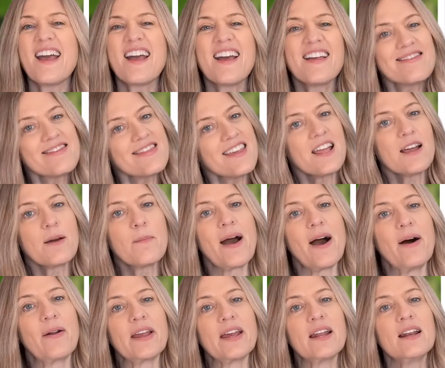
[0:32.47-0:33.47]
And think
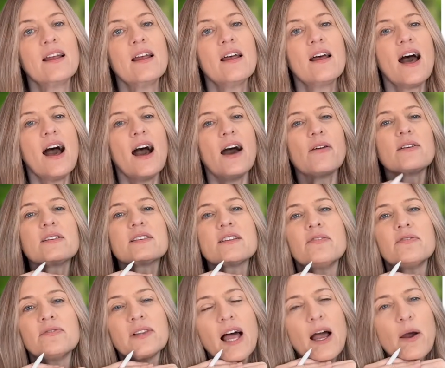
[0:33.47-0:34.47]
about it. How does the
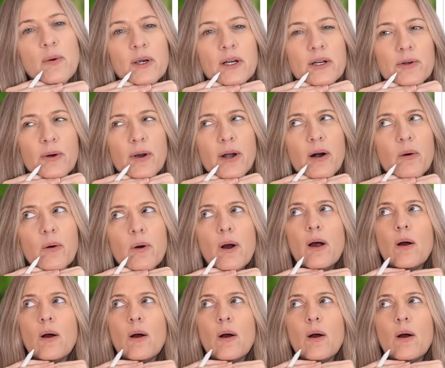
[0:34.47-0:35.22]
flower grow?